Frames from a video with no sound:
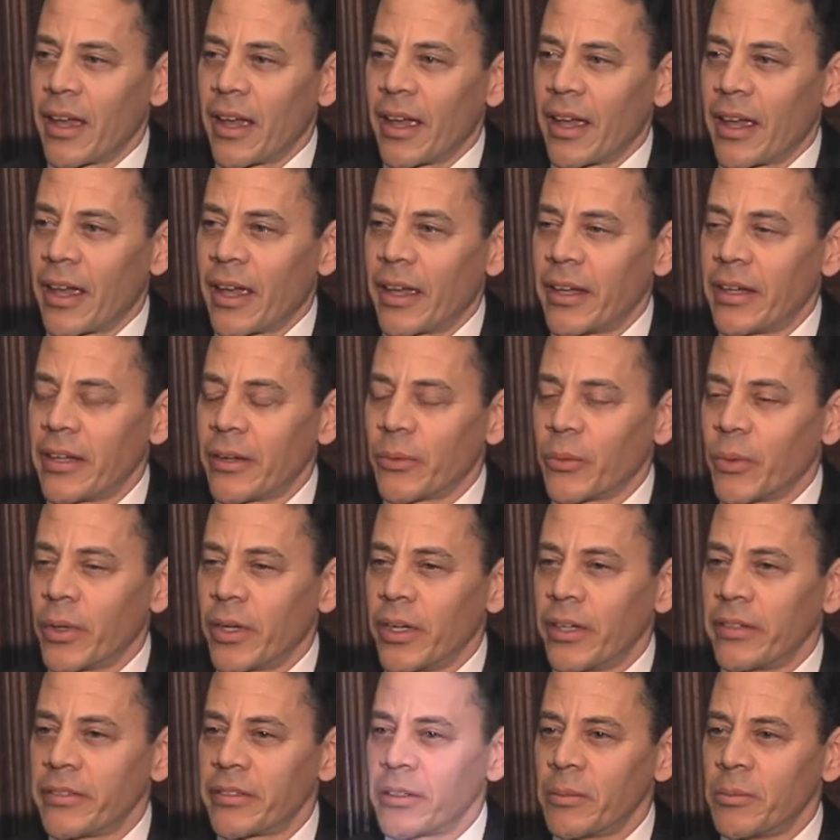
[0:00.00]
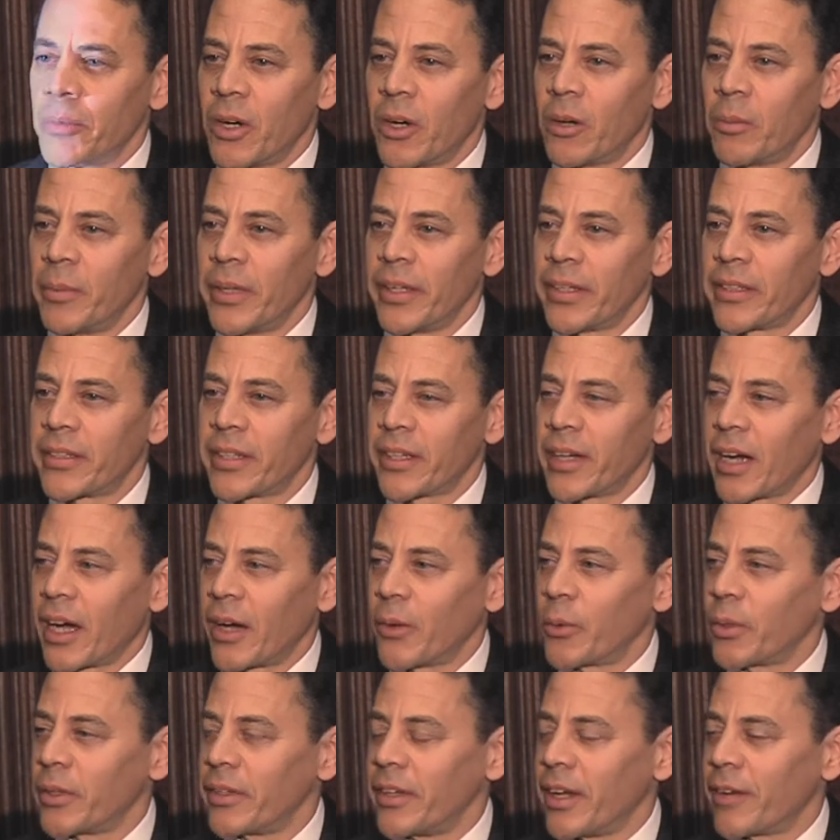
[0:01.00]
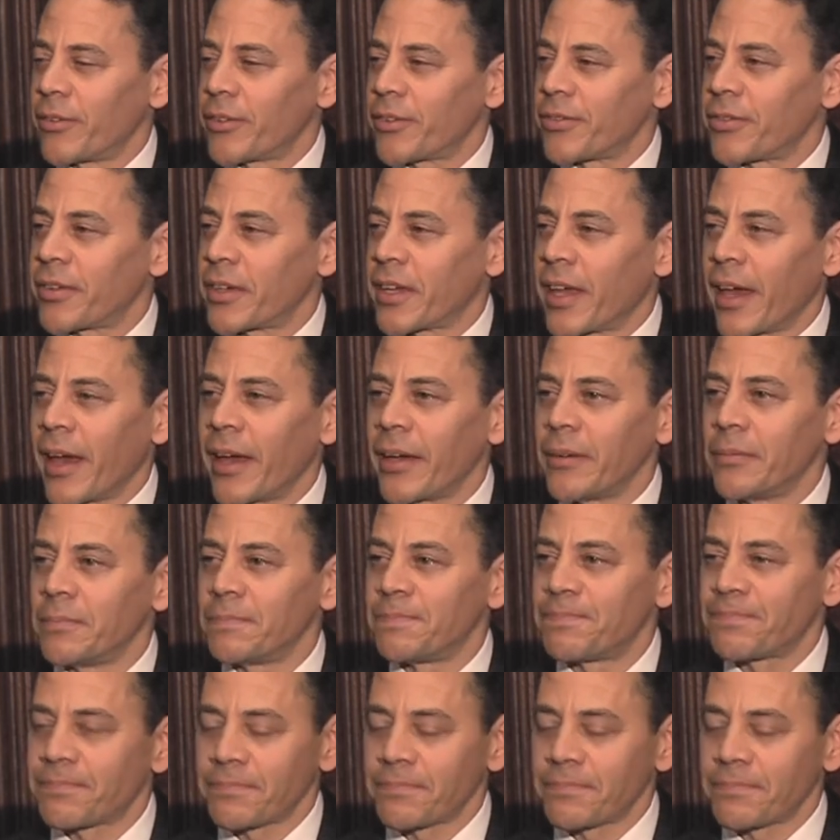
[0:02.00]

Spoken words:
And it was a moment that I will never forget.